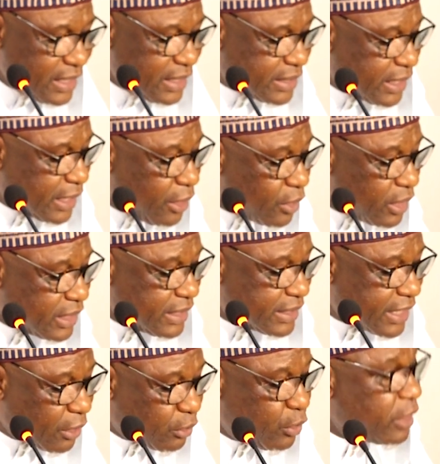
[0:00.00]
and the Security
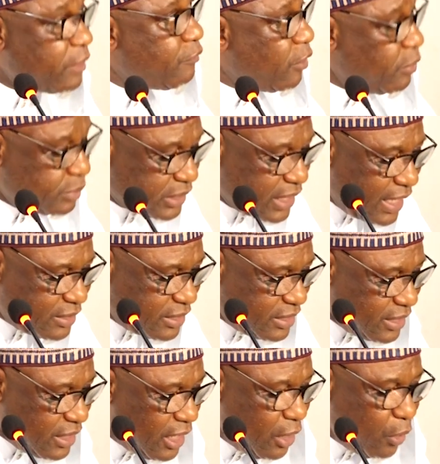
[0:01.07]
Sector Reform
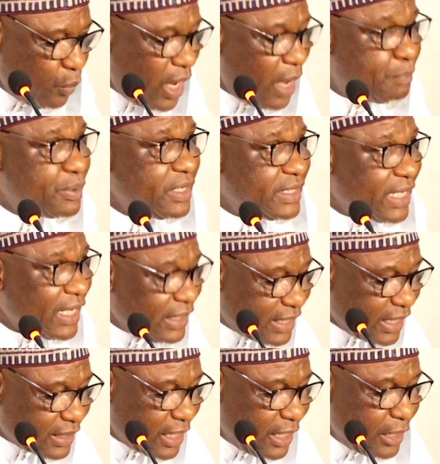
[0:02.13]
Strategy were
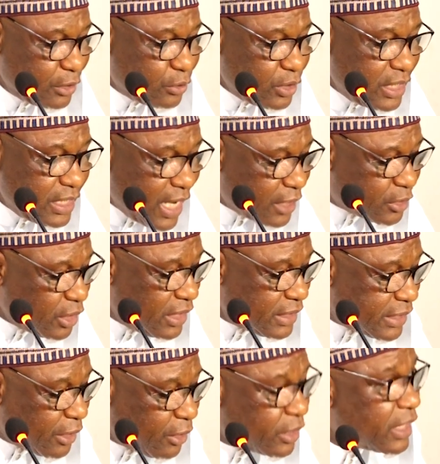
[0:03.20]
presented to the National
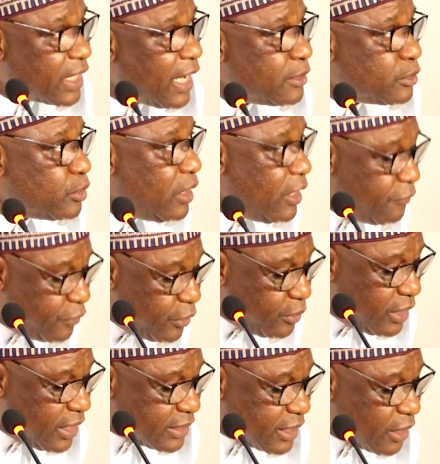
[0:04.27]
Security Council a few
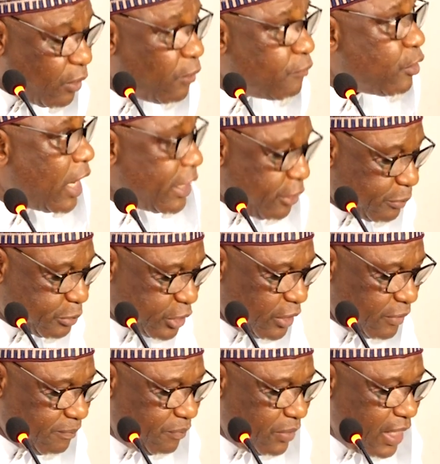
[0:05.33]
days ago for adoption,
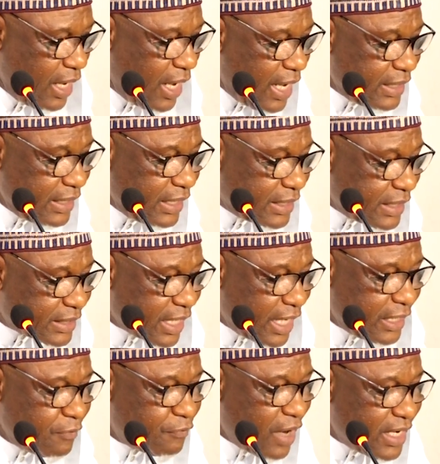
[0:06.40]
and it is
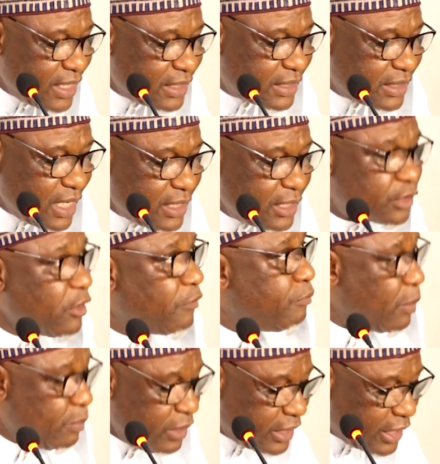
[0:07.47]
at the final stages of
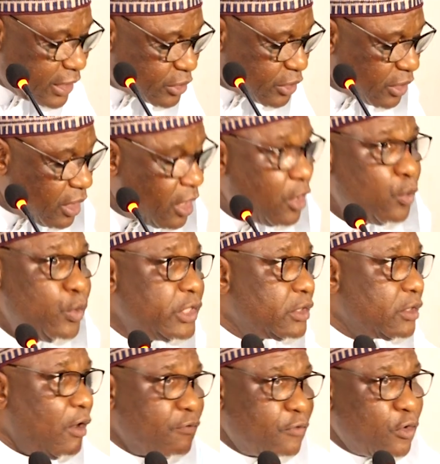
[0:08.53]
publication,
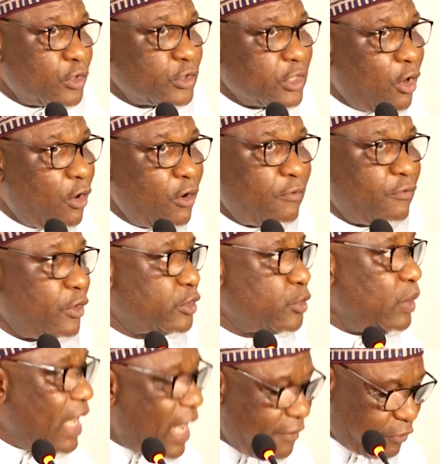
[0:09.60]
which of course all of us
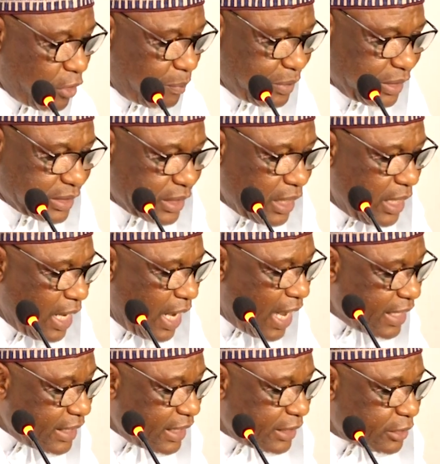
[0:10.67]
will have copies,
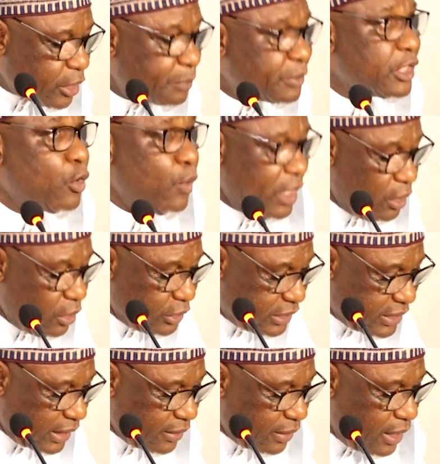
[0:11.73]
and subsequent
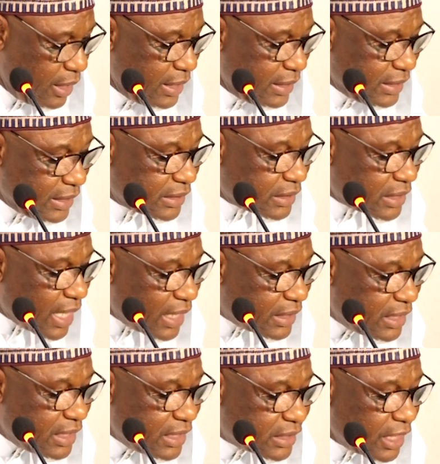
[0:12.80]
launching. The
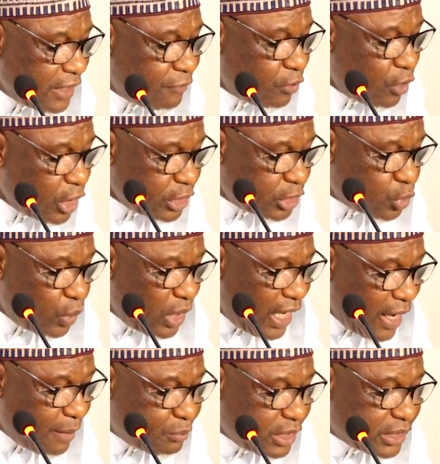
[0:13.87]
strategies, if launched, will
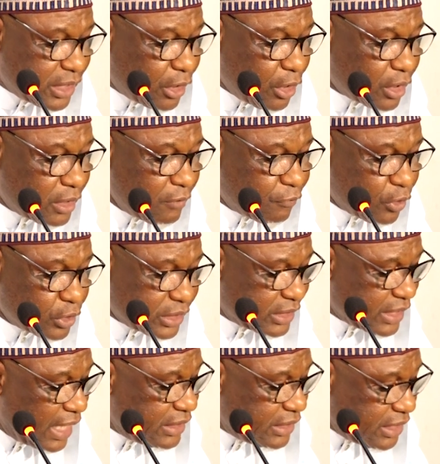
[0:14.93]
help the security
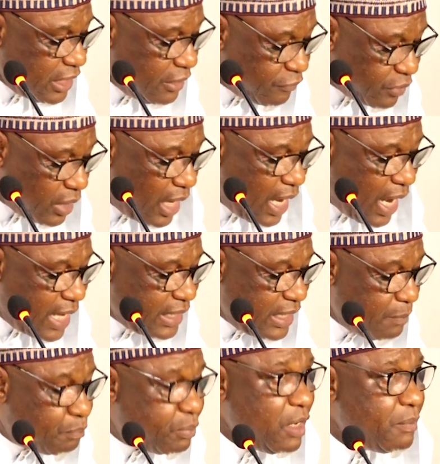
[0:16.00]
forces achieve and
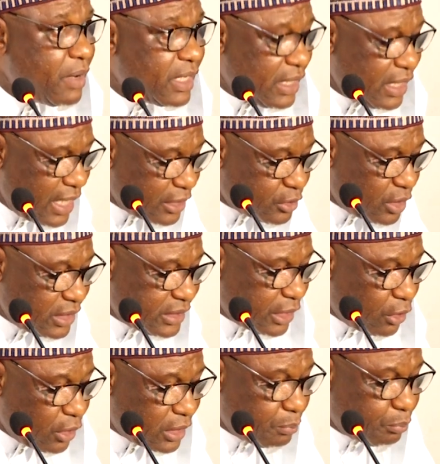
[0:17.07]
implement the national
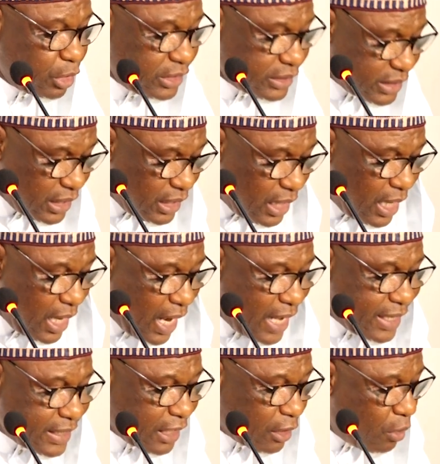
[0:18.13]
security policy
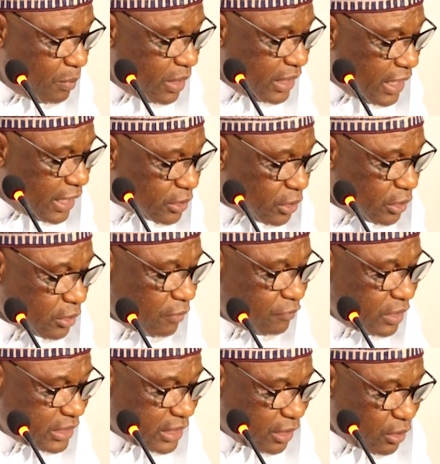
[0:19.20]
and recommendations of
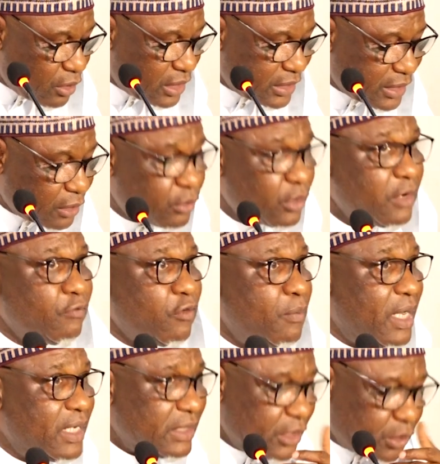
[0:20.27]
the Security Sector Reform
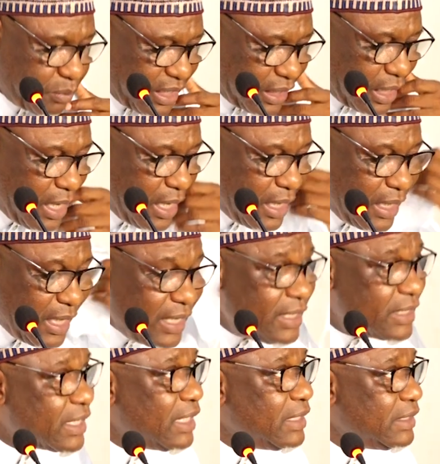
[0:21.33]
Assessment.
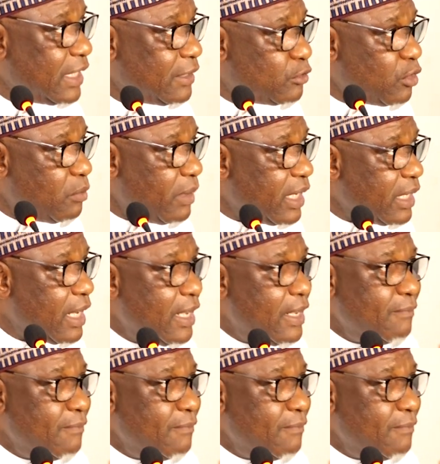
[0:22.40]
Ladies and gentlemen,